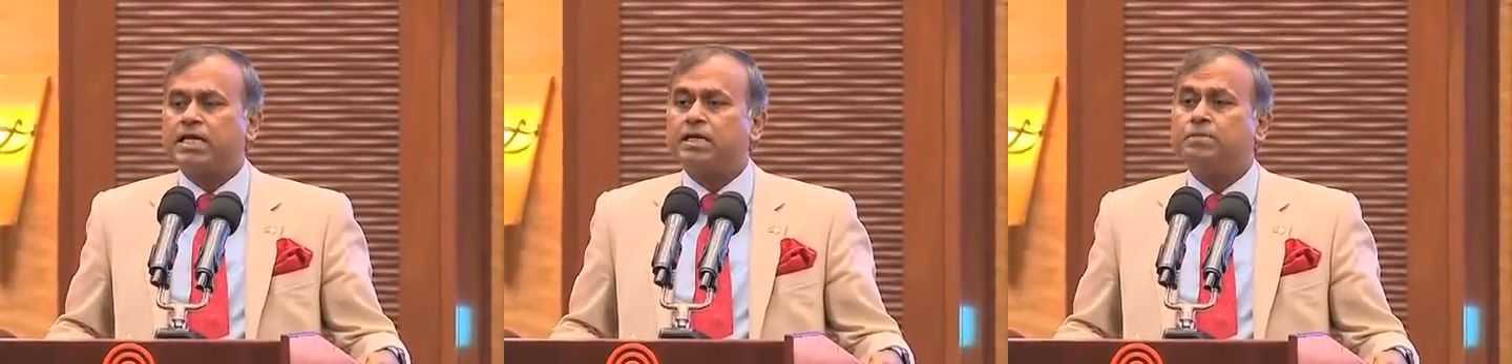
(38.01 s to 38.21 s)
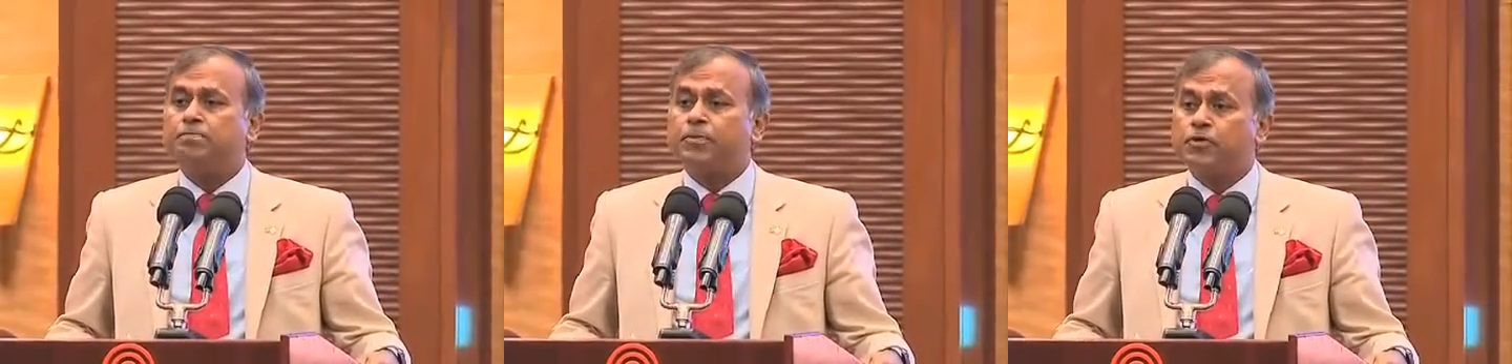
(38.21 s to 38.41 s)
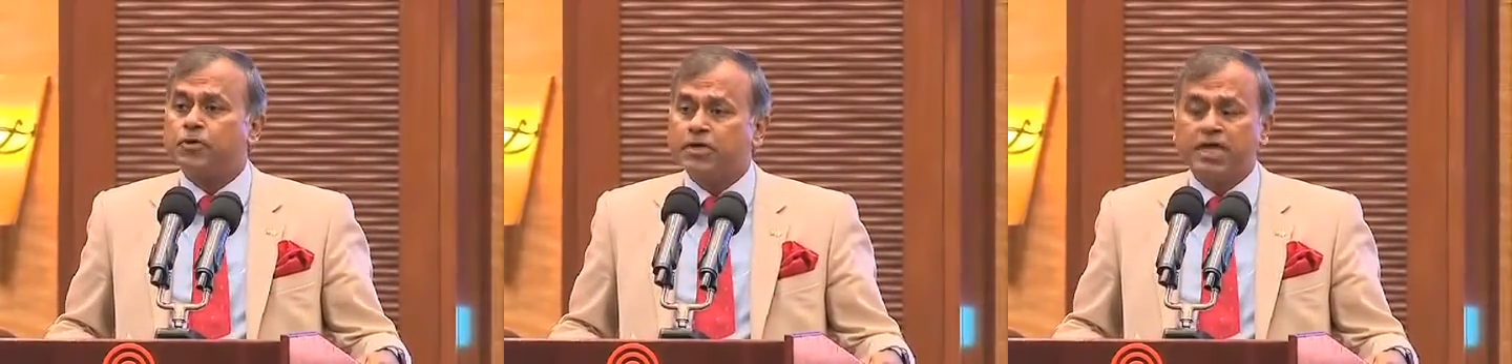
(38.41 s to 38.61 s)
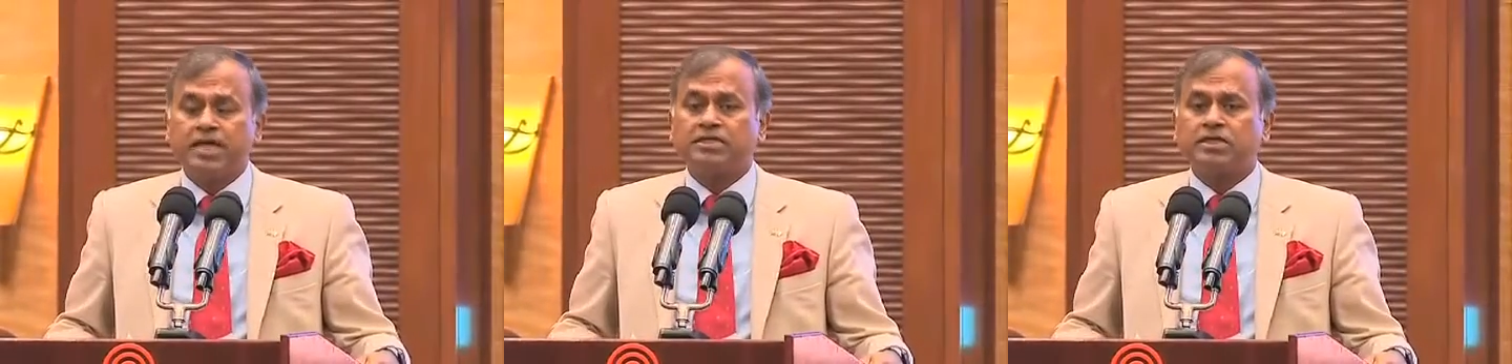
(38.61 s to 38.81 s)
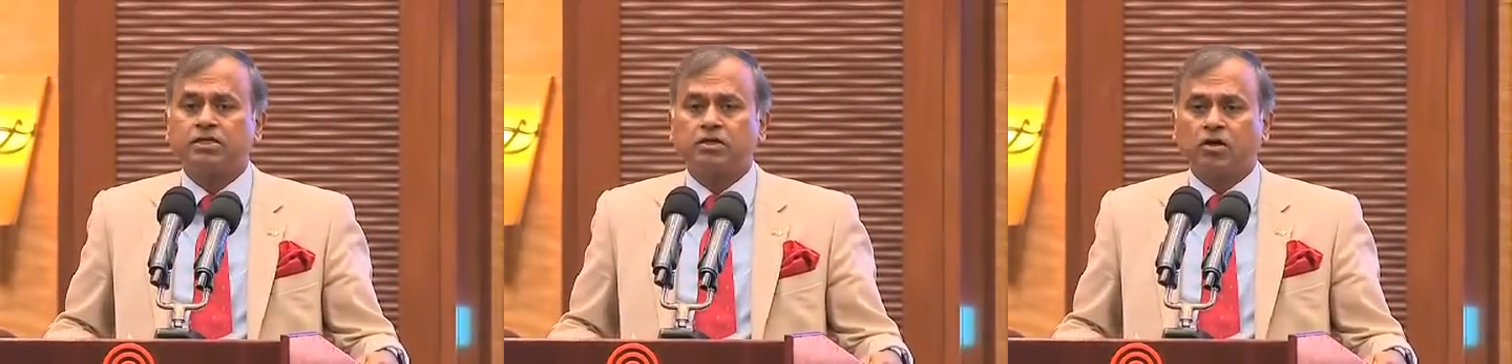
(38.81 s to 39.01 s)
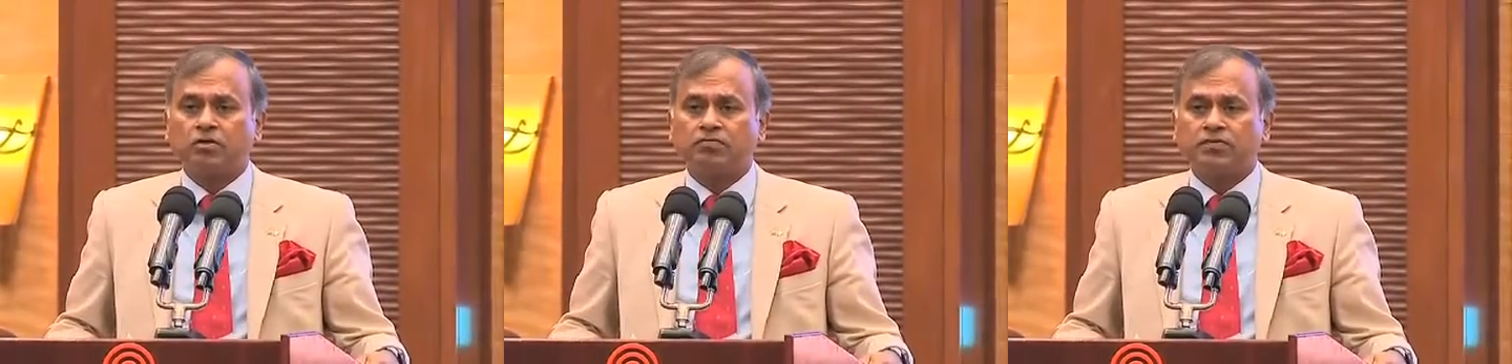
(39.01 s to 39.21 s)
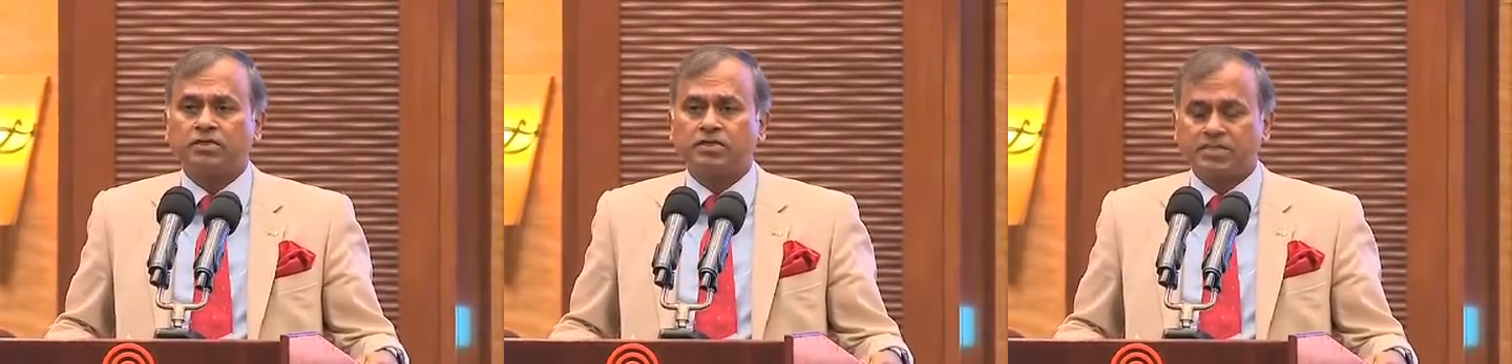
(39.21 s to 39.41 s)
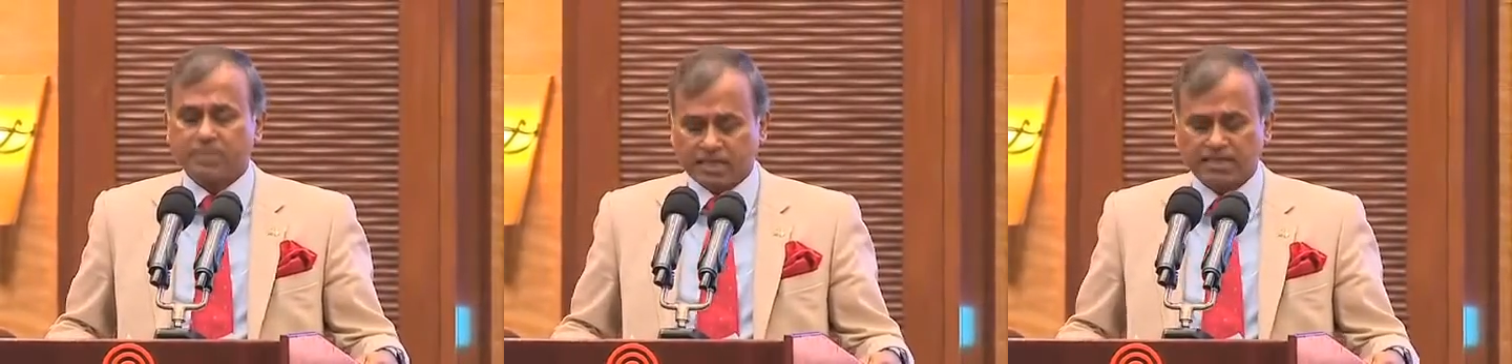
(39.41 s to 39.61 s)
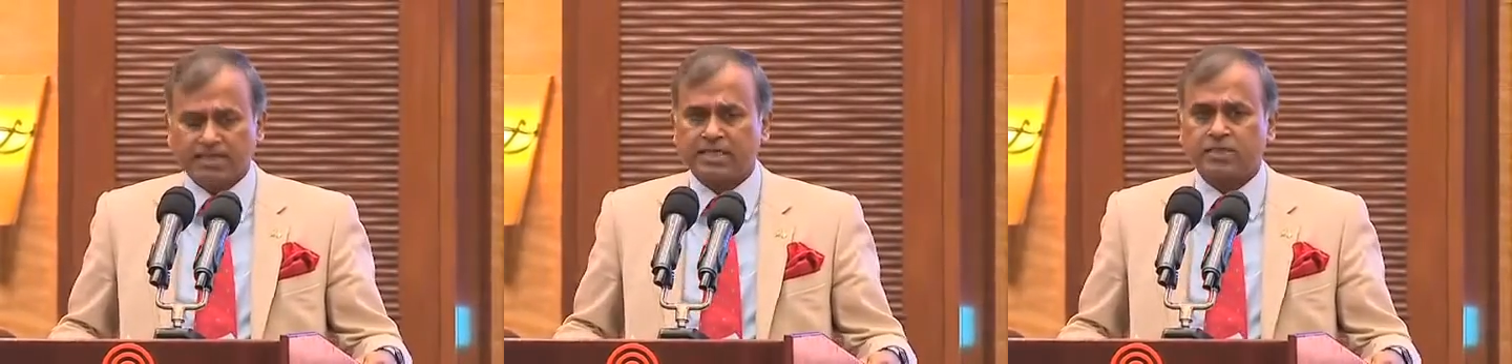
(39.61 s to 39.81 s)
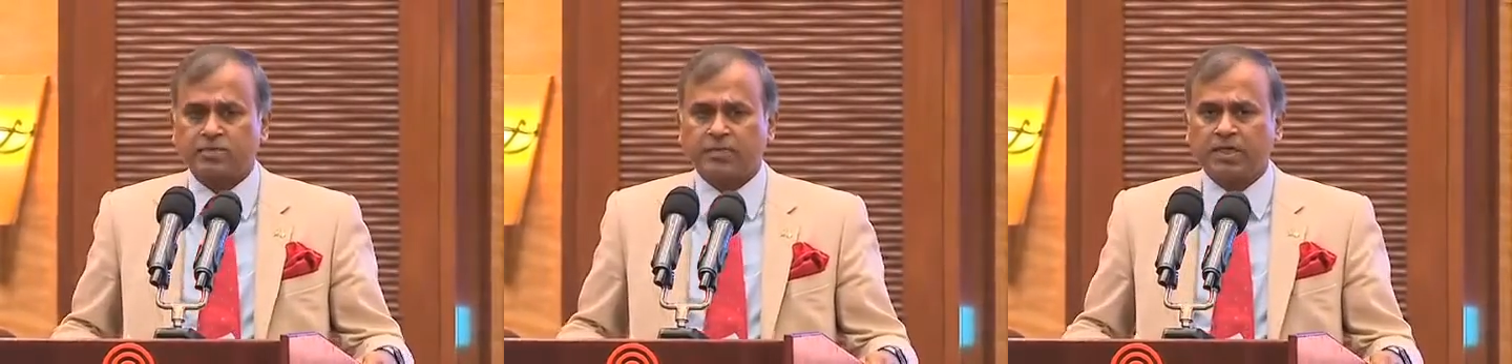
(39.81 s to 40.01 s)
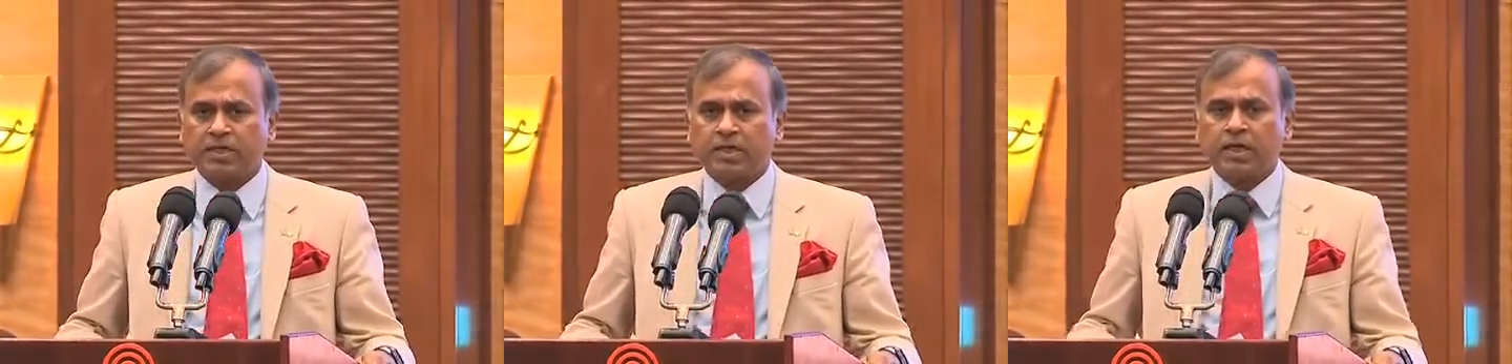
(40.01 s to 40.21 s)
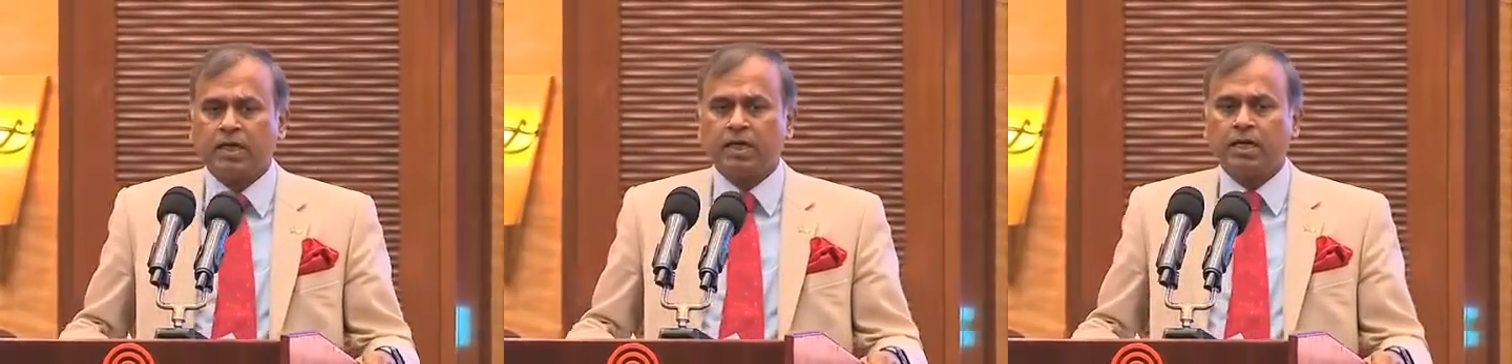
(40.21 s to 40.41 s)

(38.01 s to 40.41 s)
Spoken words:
in creating confidence. And trust me,